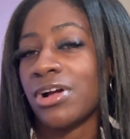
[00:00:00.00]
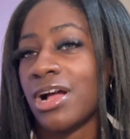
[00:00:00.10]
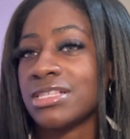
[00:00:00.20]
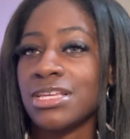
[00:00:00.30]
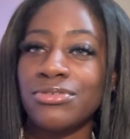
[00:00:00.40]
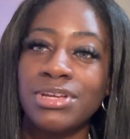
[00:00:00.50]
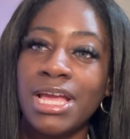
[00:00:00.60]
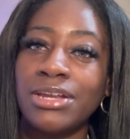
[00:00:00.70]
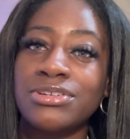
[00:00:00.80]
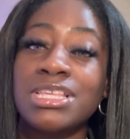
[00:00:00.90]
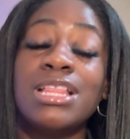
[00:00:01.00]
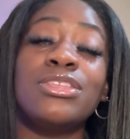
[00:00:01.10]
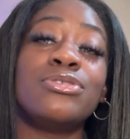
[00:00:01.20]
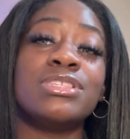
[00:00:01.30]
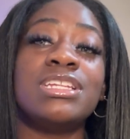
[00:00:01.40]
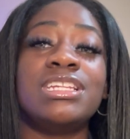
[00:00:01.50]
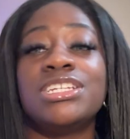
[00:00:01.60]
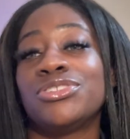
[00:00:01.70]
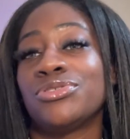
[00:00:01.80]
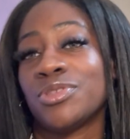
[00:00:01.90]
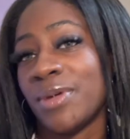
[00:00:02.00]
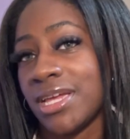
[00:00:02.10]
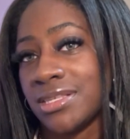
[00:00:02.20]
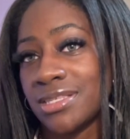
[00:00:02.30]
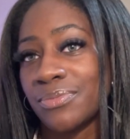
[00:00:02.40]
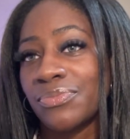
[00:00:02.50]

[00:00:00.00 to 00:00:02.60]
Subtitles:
content creators and those in the digital space.